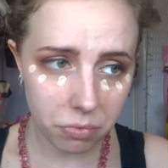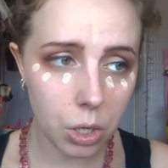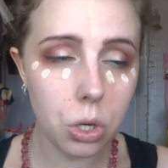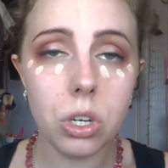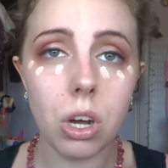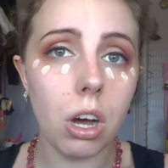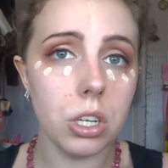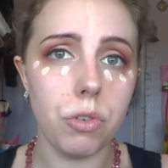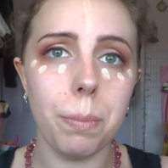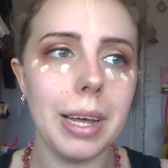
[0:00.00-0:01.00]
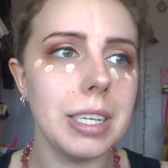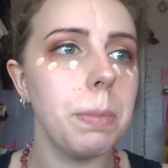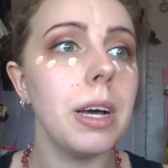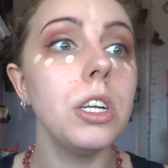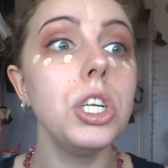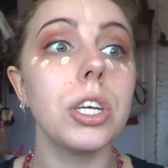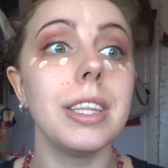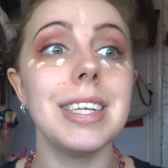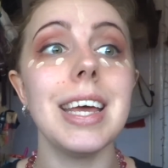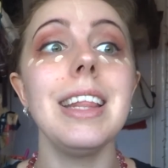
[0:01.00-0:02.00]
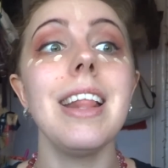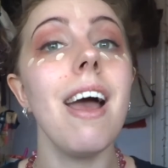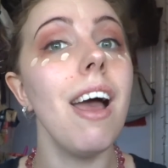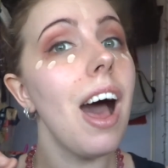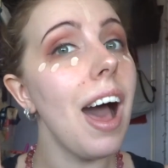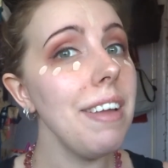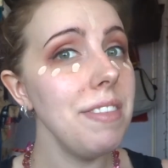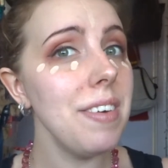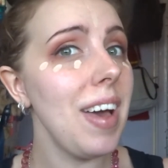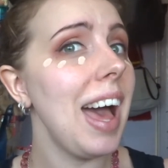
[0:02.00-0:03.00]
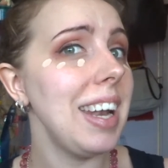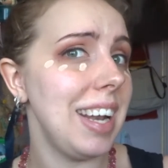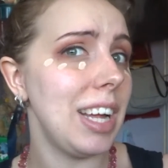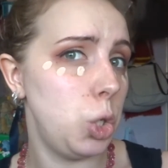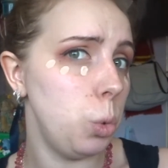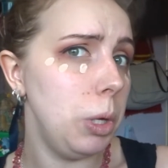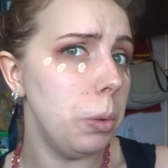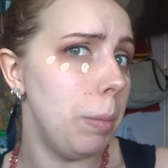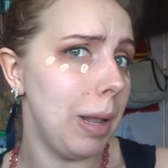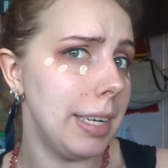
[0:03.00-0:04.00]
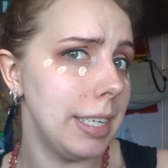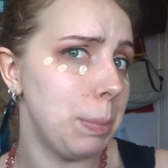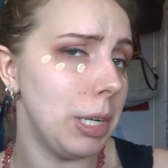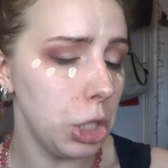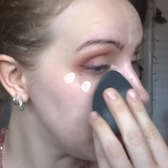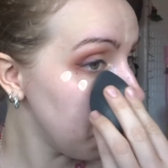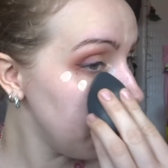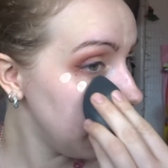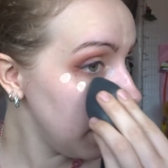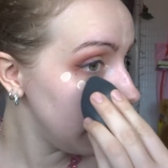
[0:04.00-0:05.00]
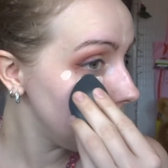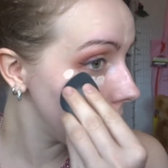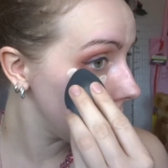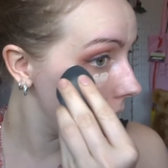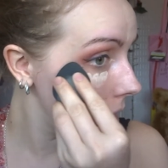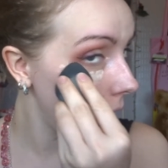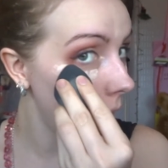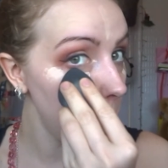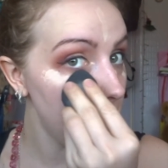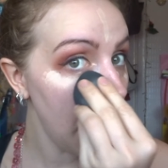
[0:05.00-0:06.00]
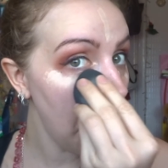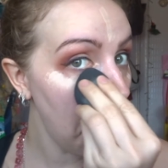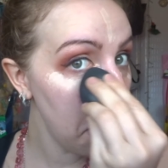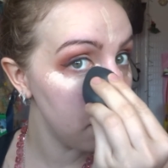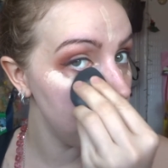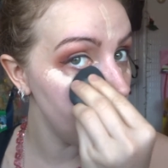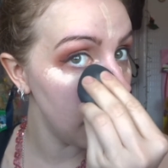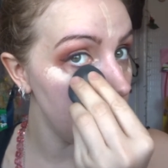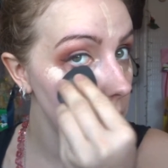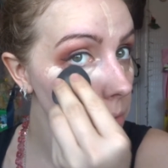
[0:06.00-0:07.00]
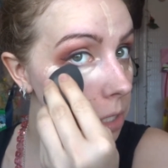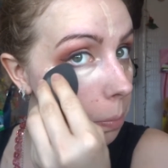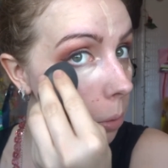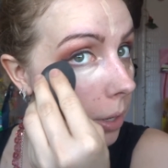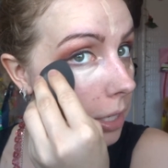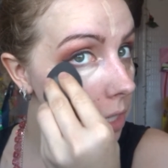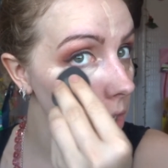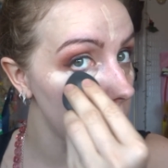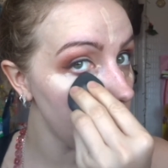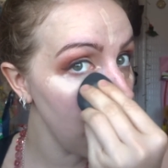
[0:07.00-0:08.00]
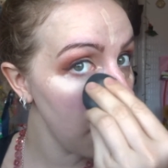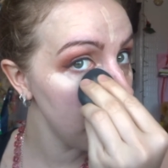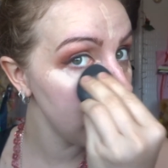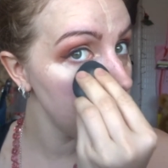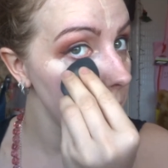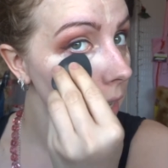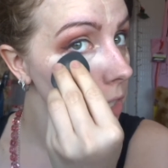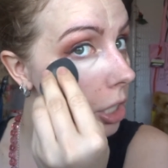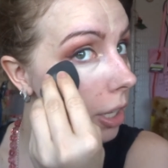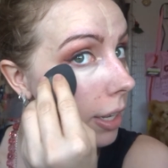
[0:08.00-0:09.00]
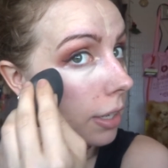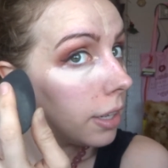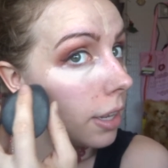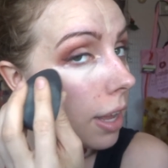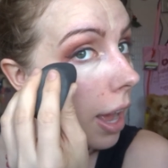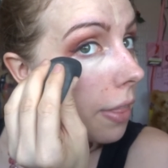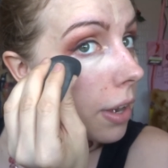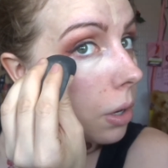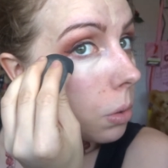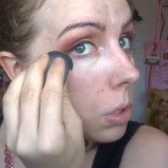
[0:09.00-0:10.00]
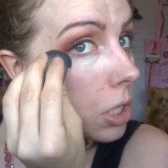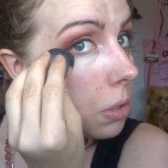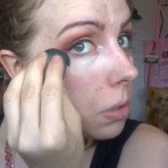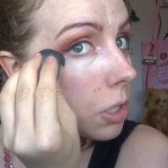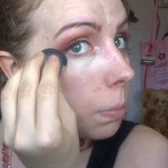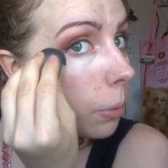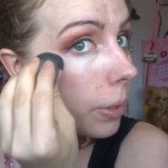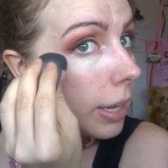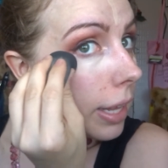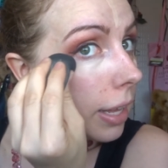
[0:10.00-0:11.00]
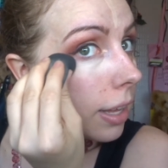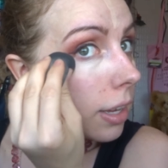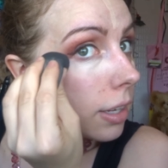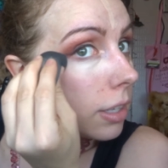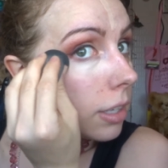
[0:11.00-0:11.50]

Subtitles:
Could not ask for a better sponge. And saying that, I've never had an actual beauty blender sponge. So with this, I pat, and I use the point to go right up under my lash line, and then I also use the point here